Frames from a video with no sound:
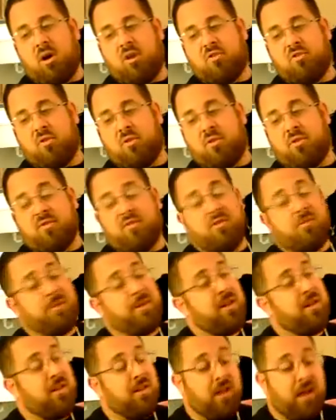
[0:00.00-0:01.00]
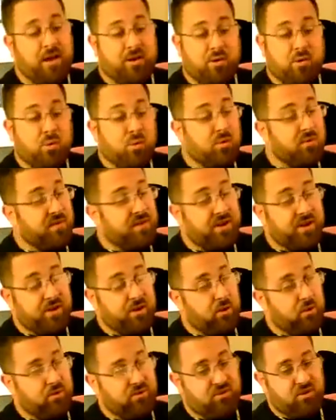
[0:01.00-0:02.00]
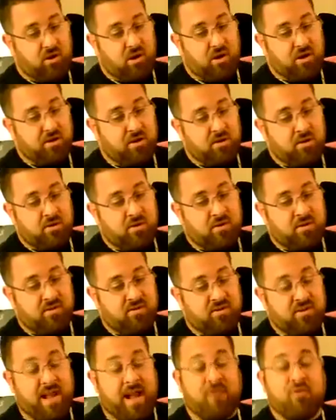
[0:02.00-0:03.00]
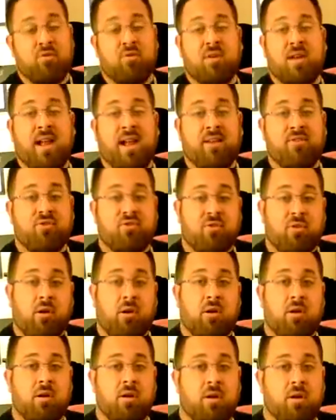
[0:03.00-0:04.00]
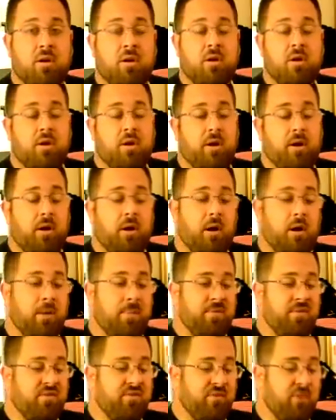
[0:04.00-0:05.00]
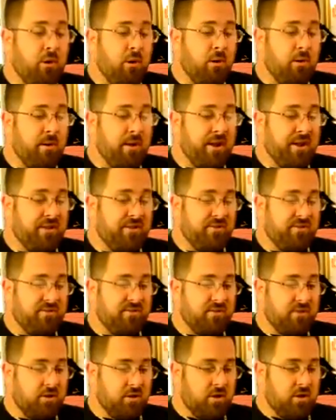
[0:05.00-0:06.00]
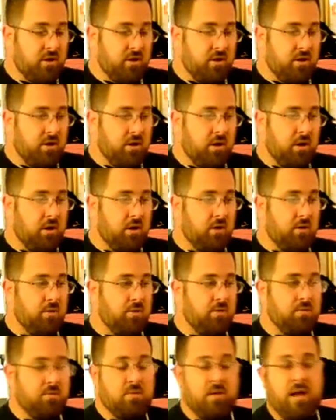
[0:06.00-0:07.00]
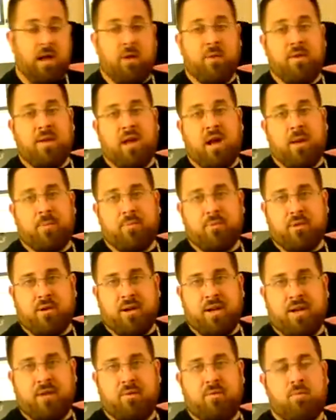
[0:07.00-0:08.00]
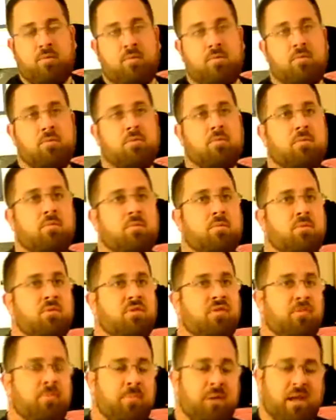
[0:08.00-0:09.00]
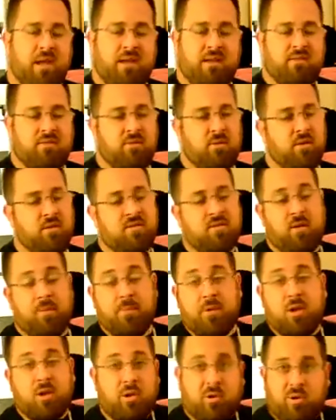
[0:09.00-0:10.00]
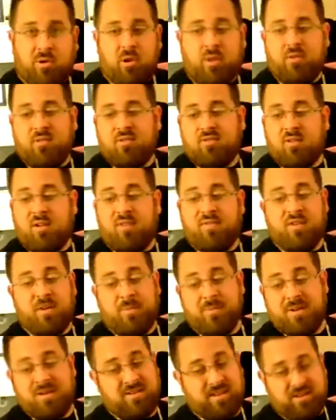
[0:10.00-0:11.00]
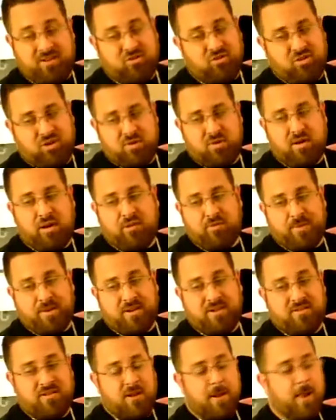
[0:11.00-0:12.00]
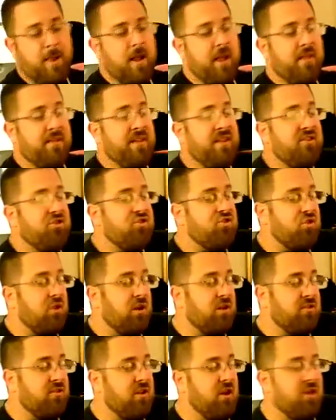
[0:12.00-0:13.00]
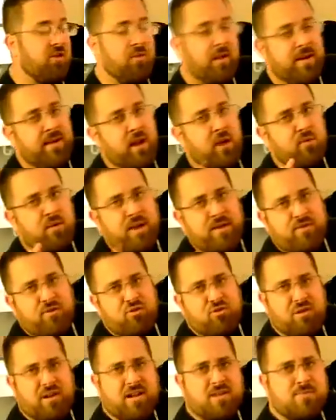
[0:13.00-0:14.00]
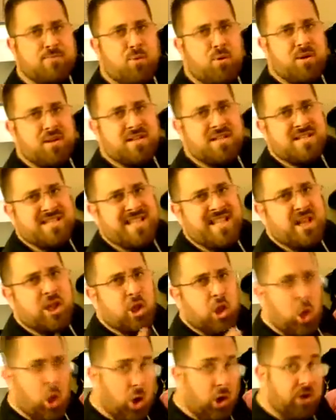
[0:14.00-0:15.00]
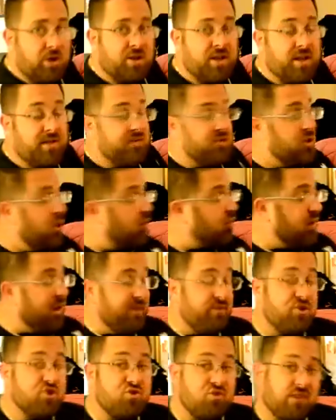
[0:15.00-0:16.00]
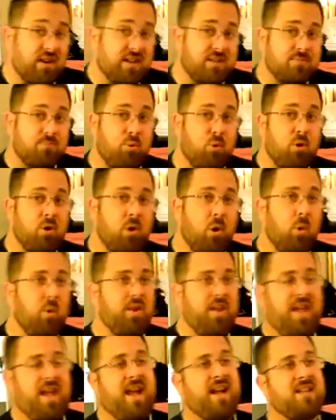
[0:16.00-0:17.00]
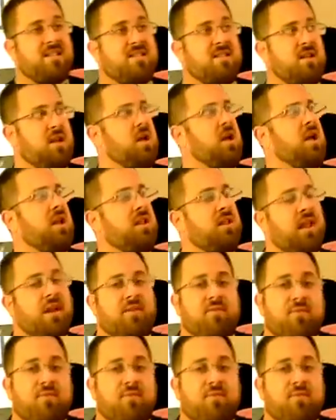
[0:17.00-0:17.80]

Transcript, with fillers: So there's going to be a lot of cool videos on this natural gas truck as far as how they operate, specs, all this. So I'm going to learn all this stuff and I'm going to teach it to you guys because These trucks, right now Raven Transport is the large, even though Raven Transport only has like